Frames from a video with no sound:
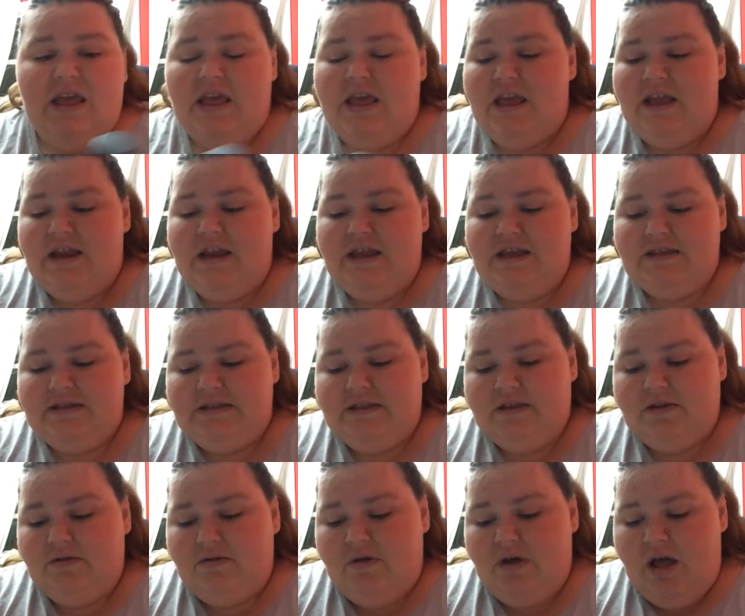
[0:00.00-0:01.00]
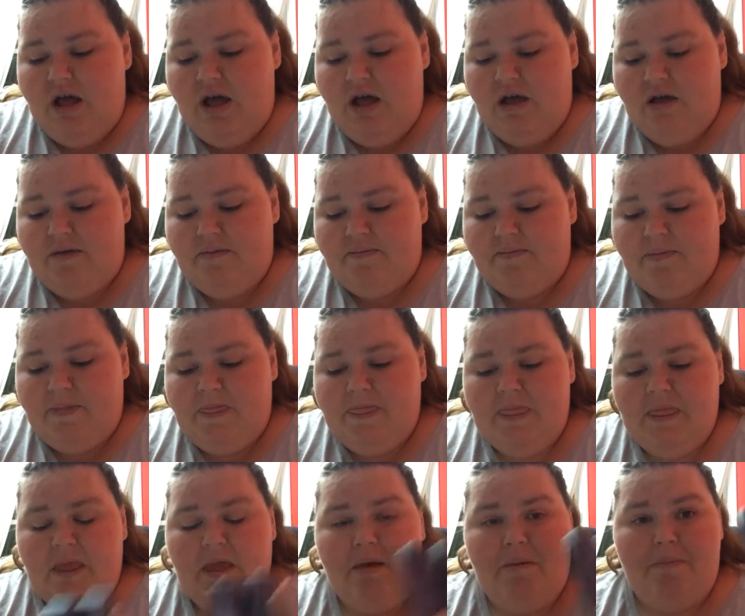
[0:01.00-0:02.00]
in his little um,
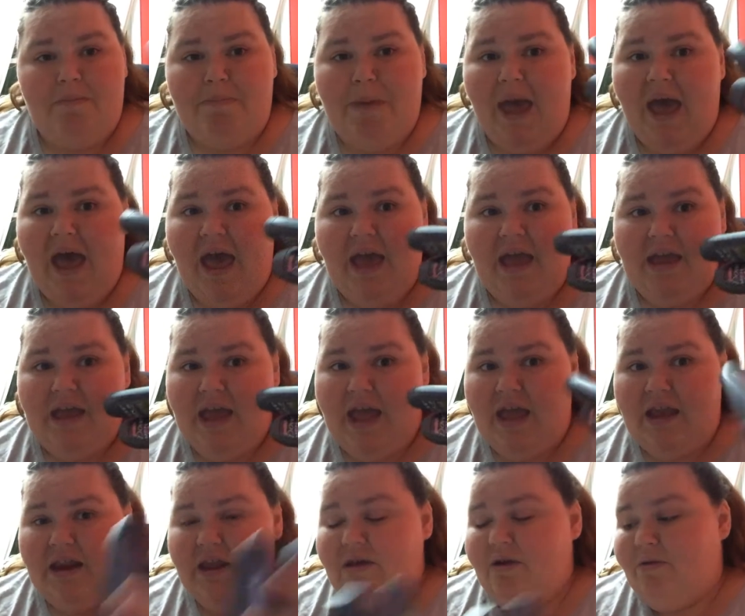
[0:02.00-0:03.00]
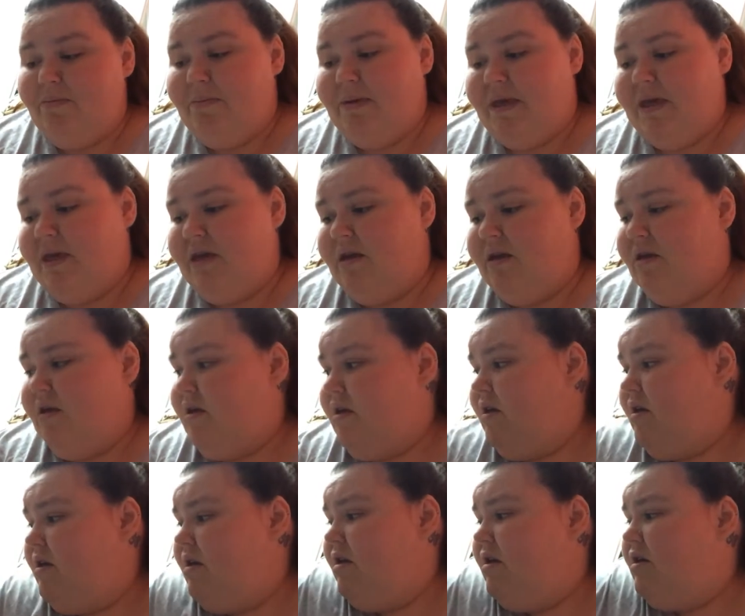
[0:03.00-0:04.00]
bag, and he'll be
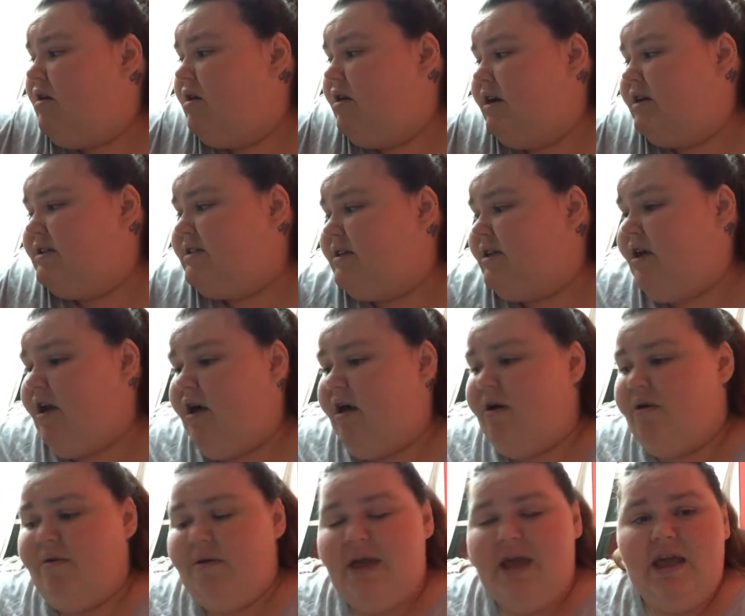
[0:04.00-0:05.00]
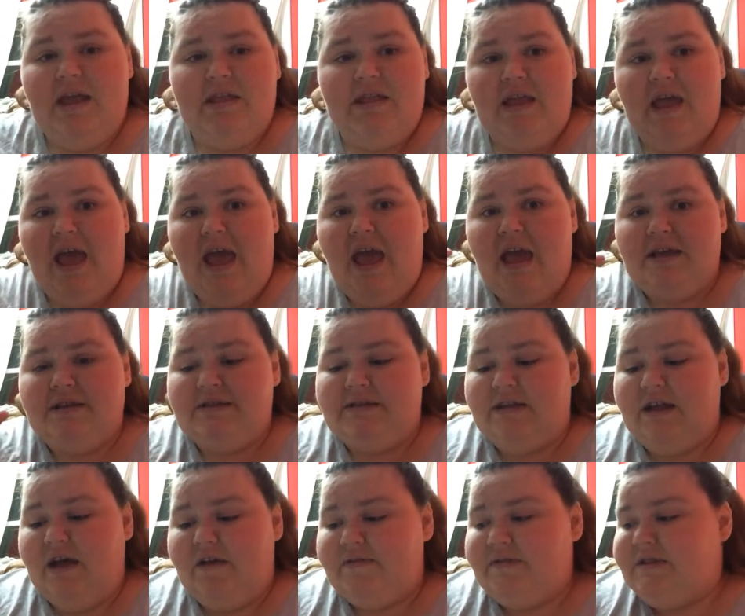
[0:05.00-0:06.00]
good to go, and the Axe
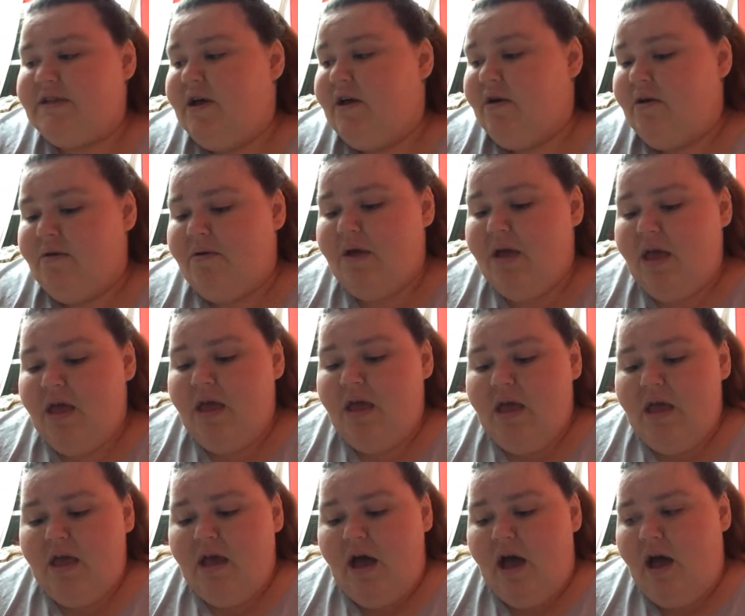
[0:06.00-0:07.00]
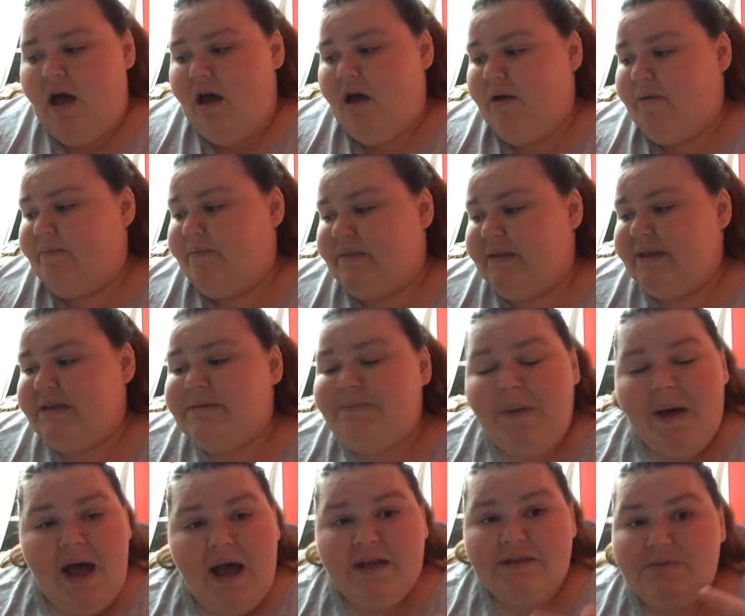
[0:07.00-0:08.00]
stuff. So um, this
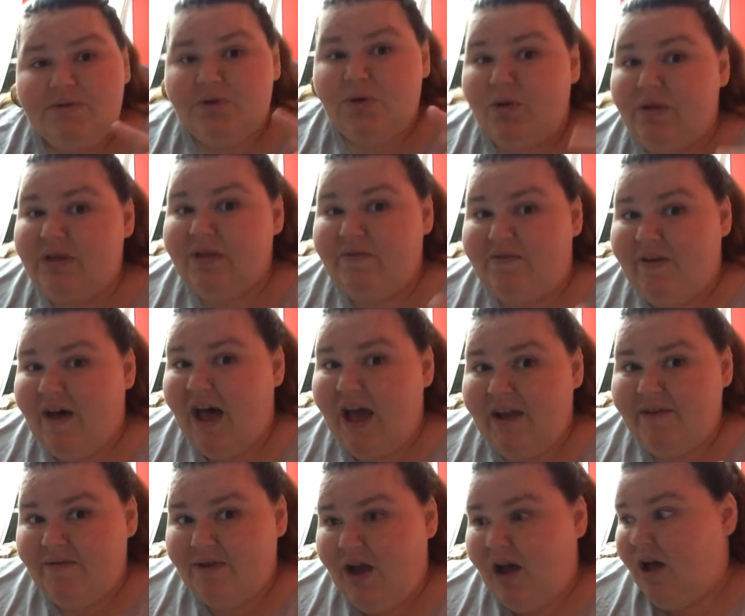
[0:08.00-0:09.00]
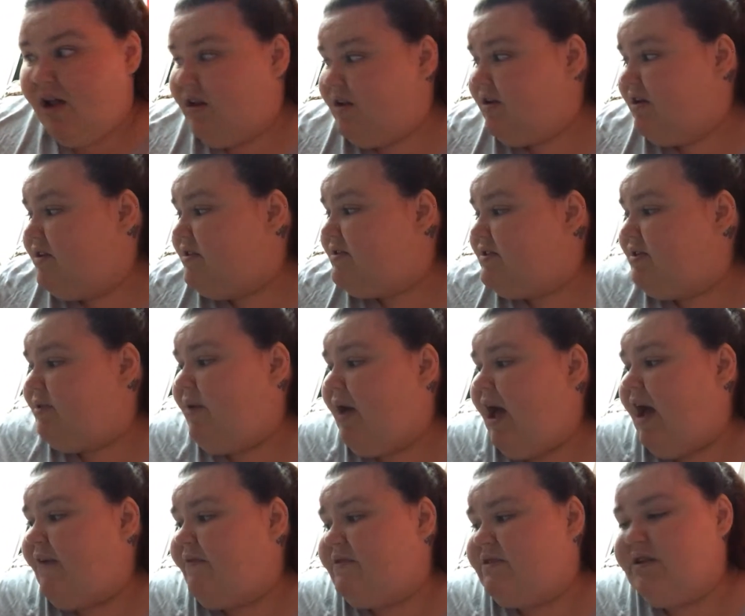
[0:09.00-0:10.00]
box was only five dollars. You
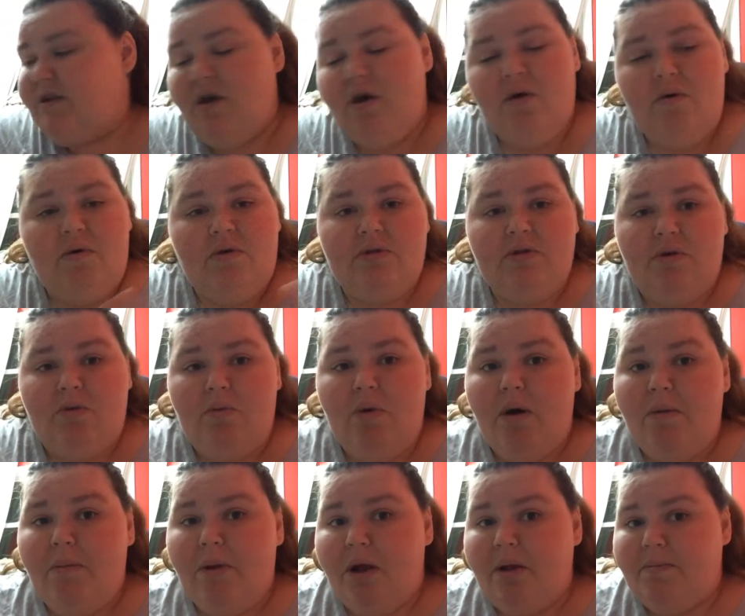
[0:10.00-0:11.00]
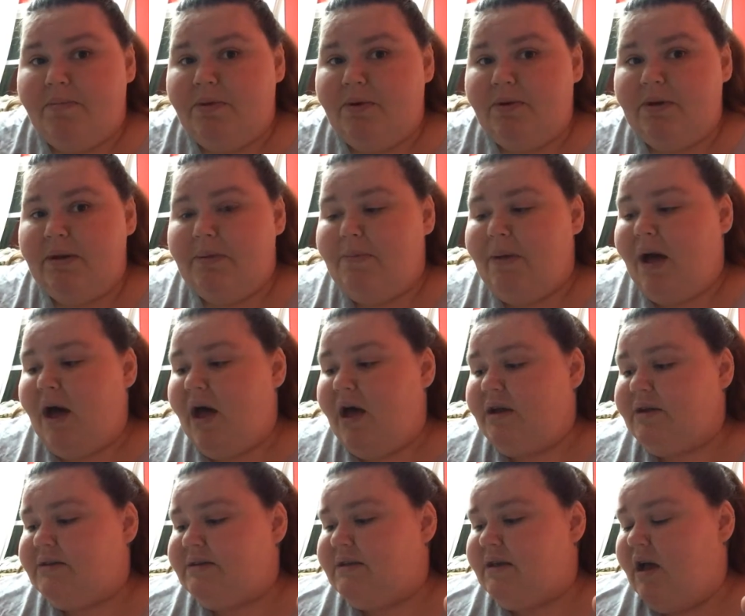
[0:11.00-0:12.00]
have to go on the Walmart Beauty
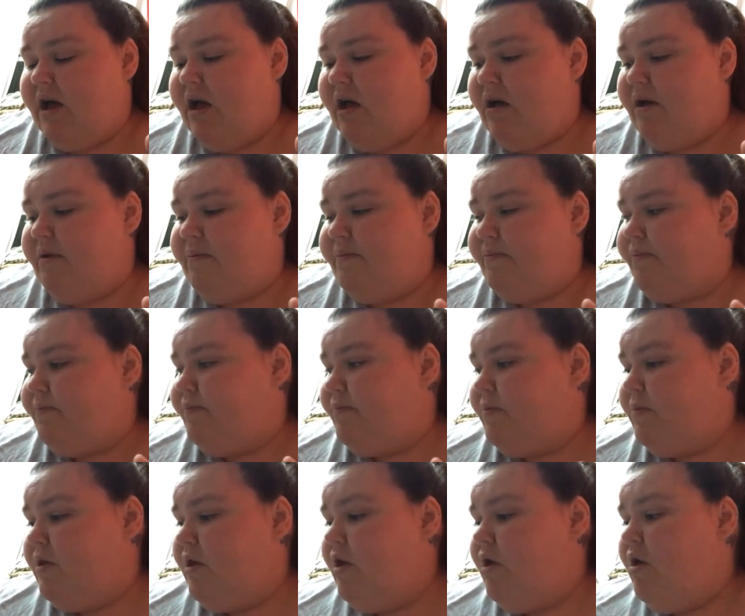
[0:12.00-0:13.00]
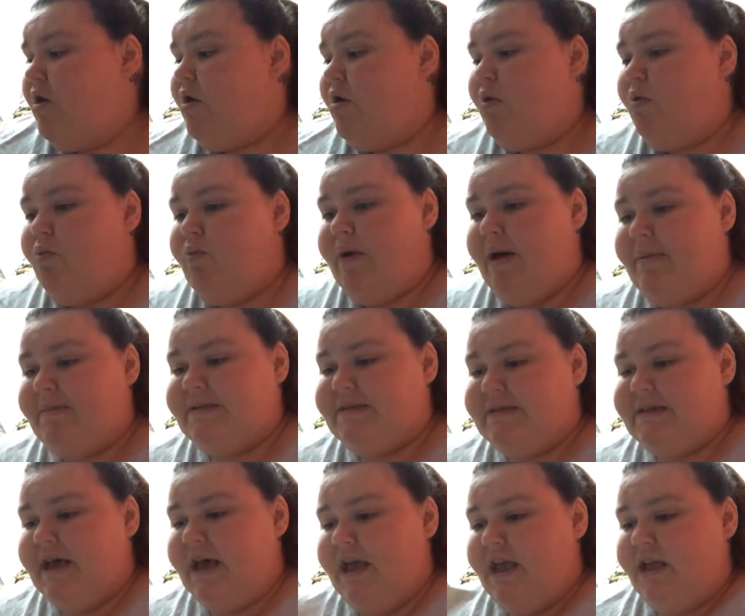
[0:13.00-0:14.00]
Box um,
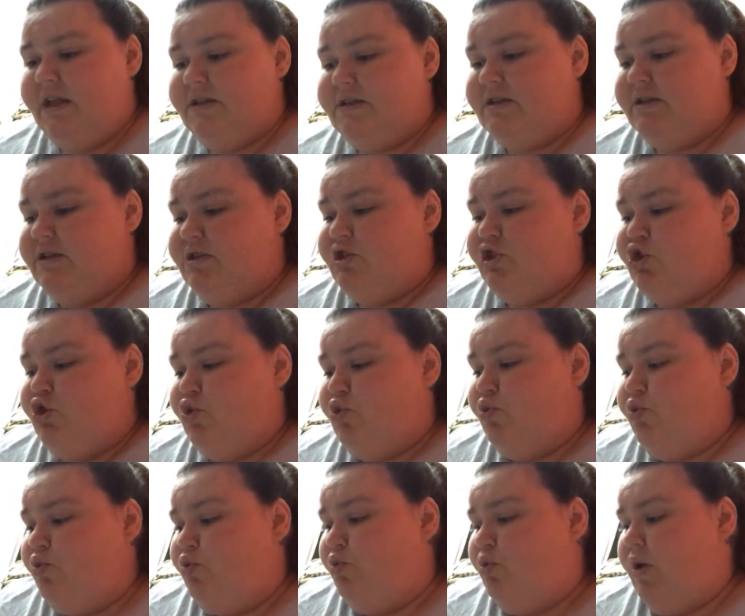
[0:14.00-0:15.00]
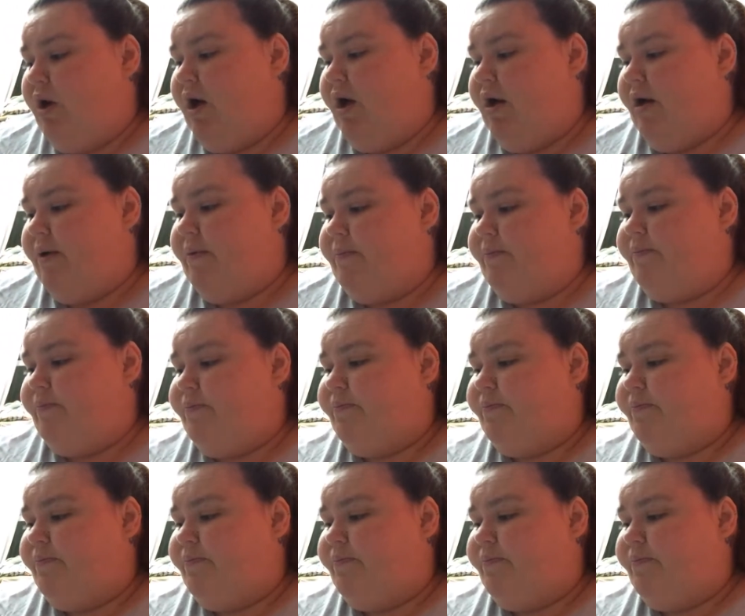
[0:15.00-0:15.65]
website to um